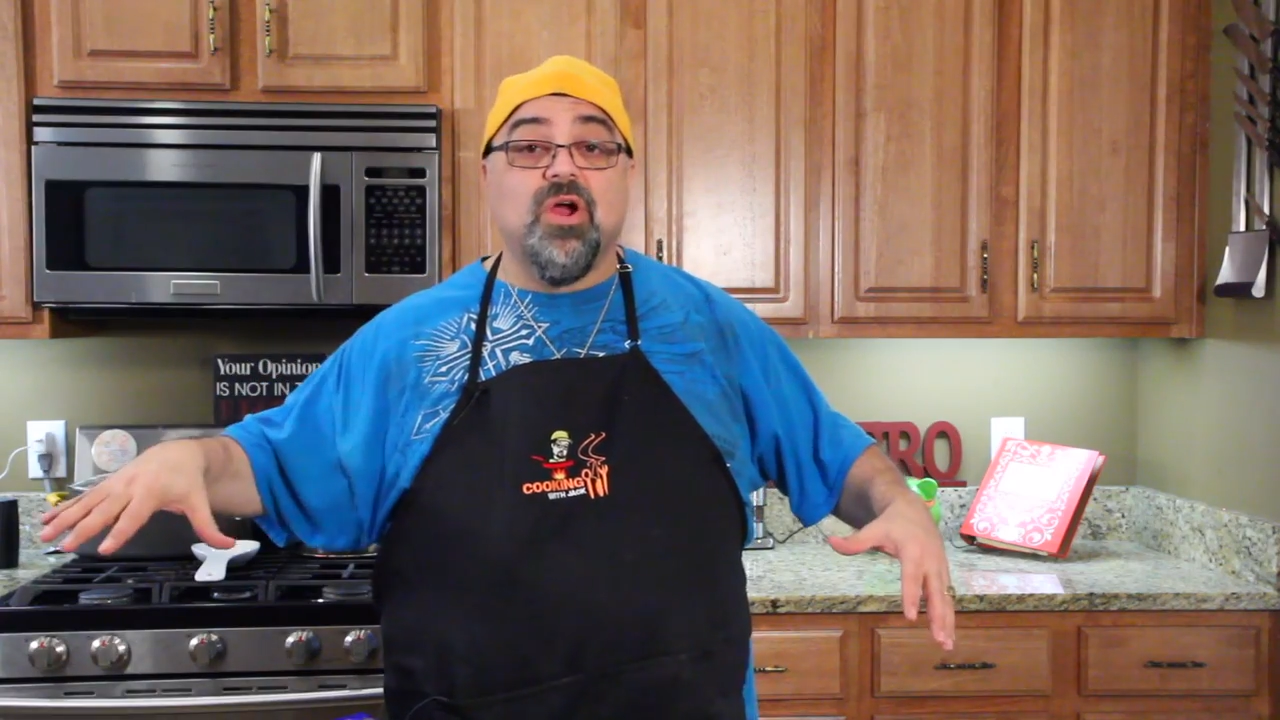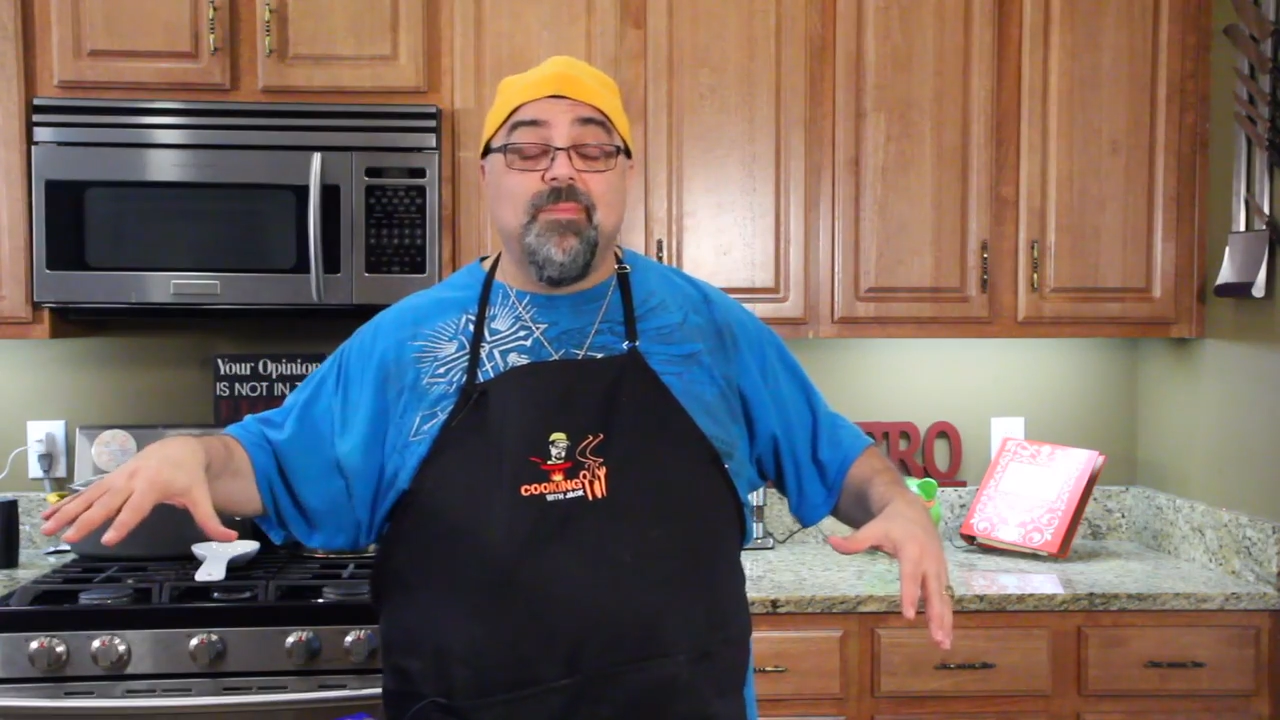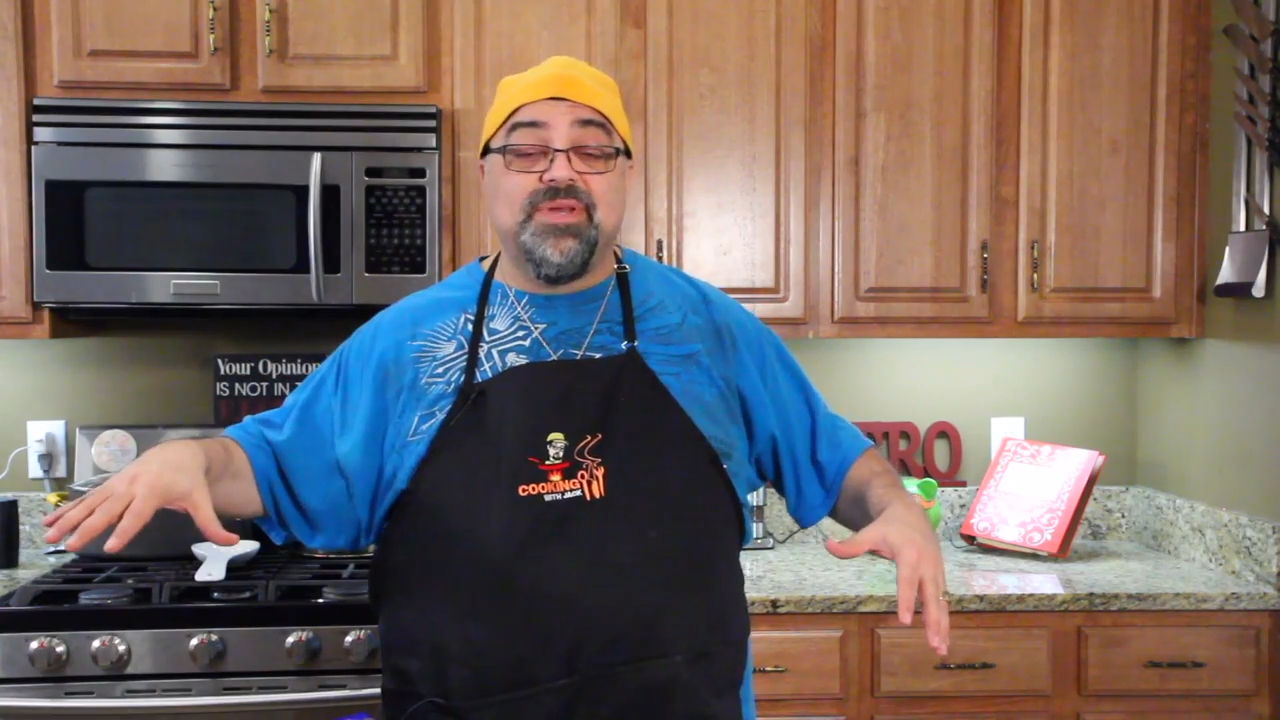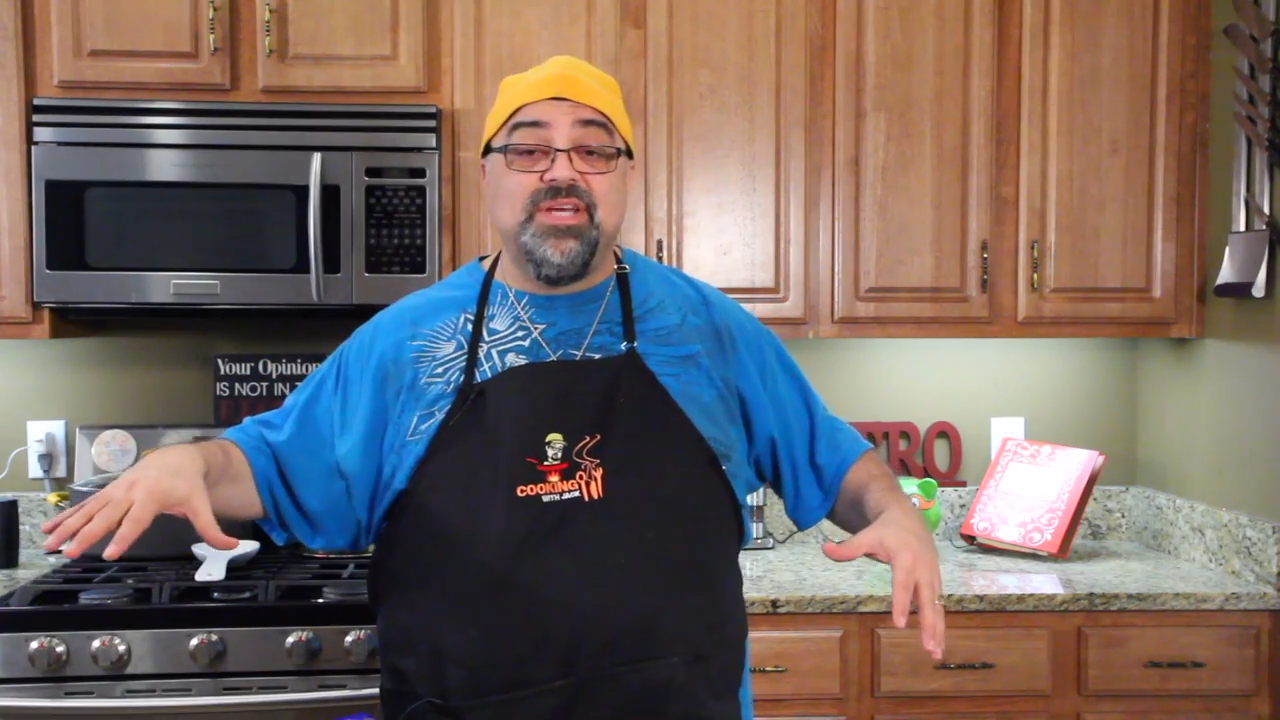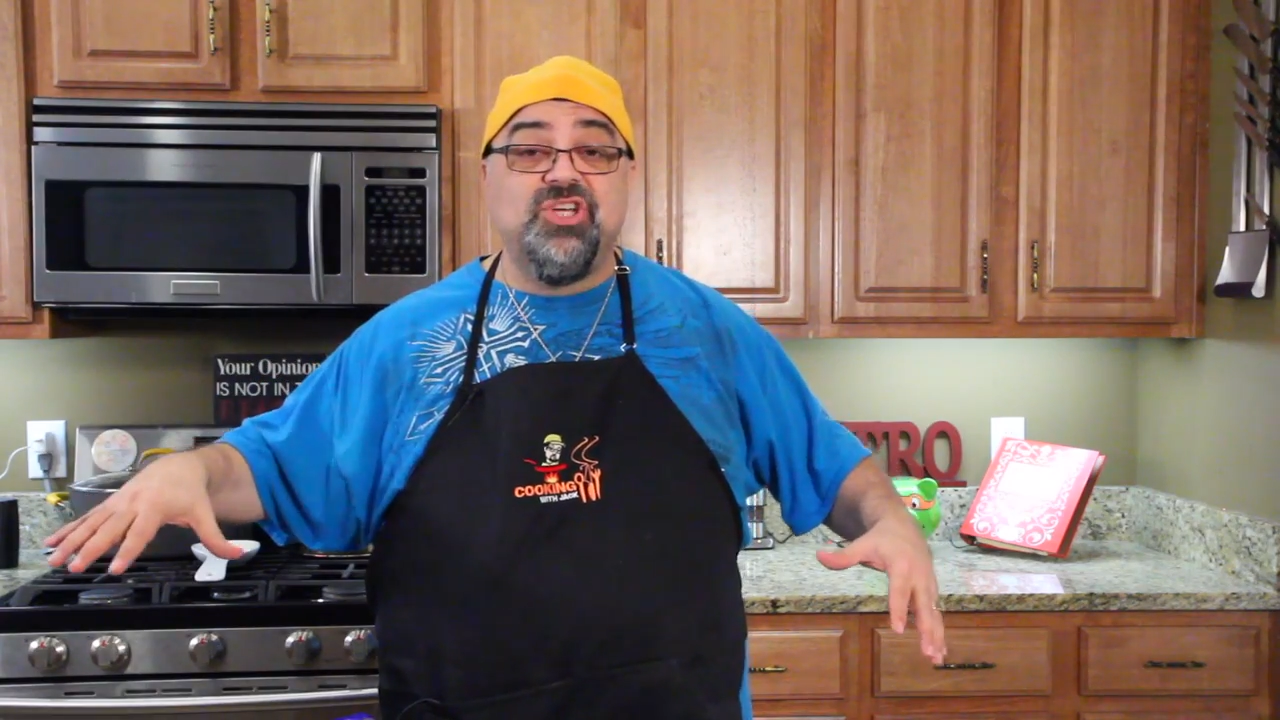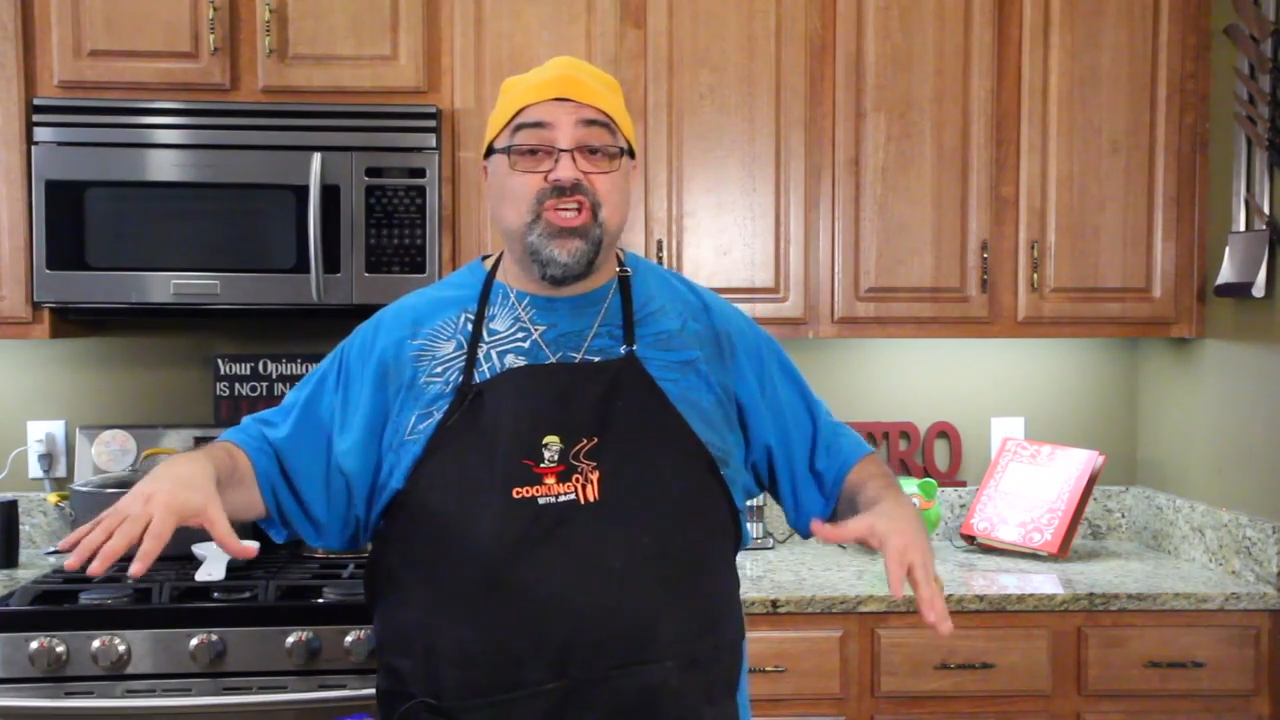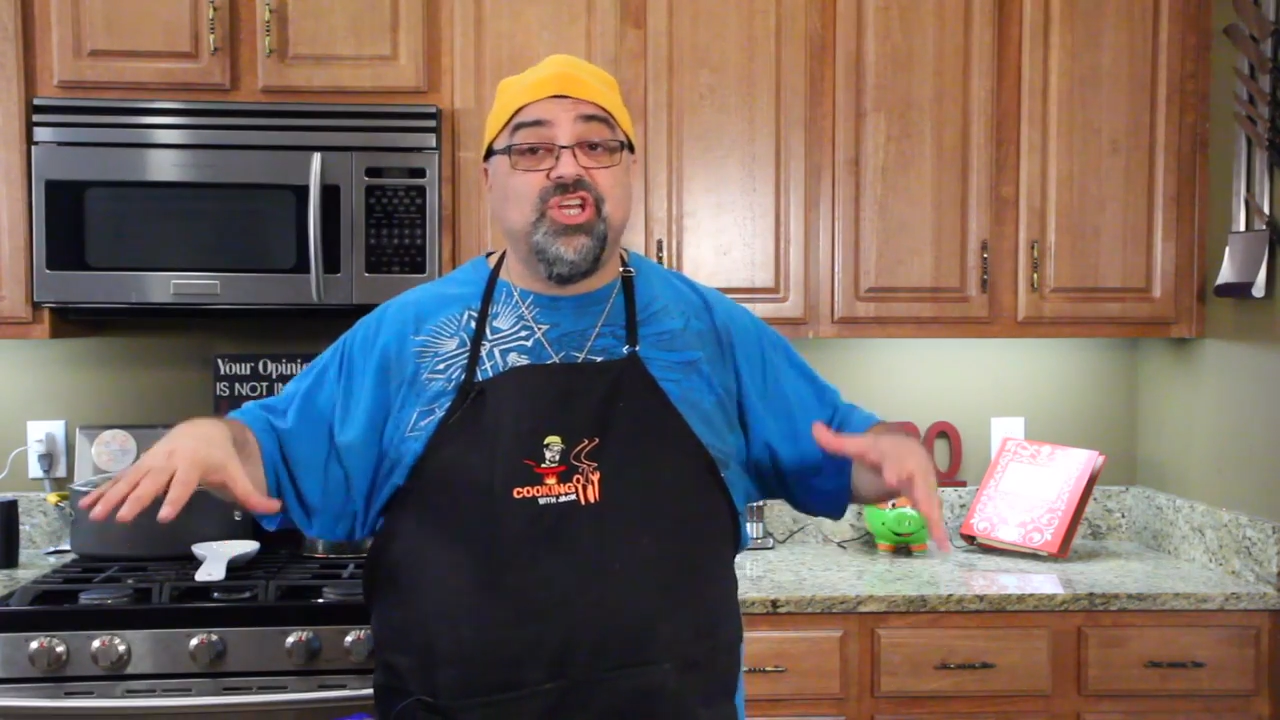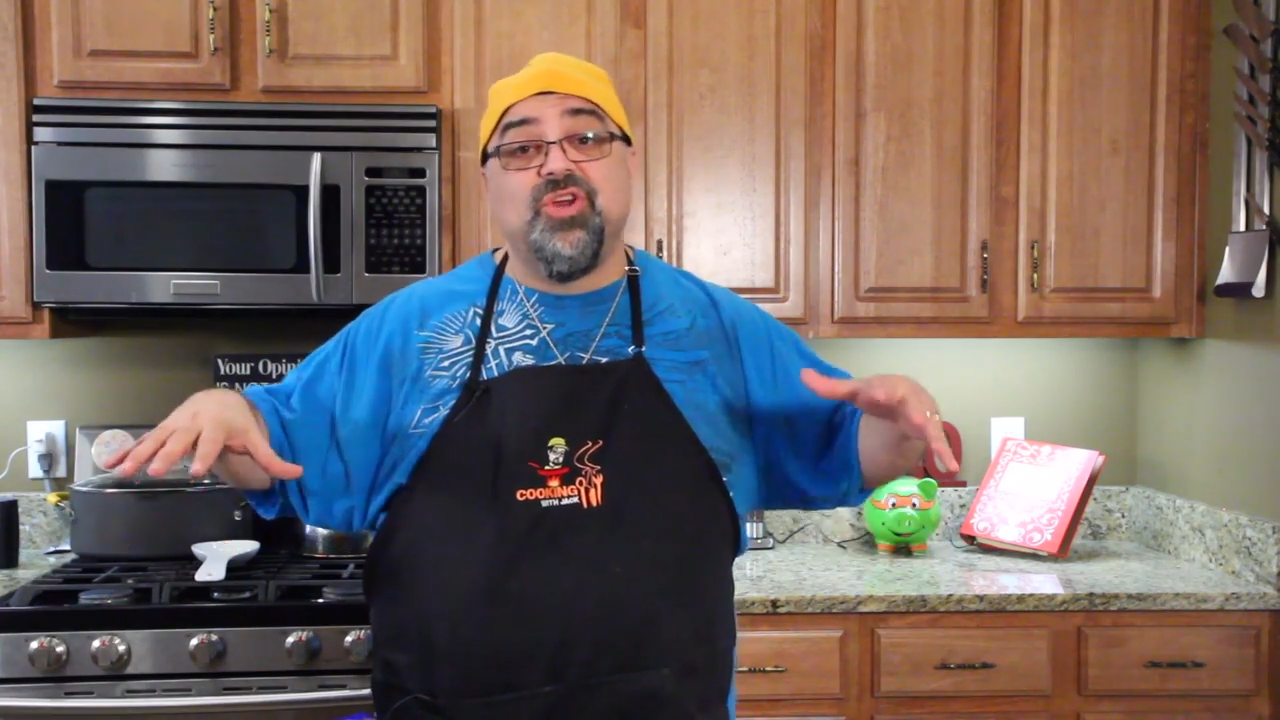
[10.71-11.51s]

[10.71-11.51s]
competition.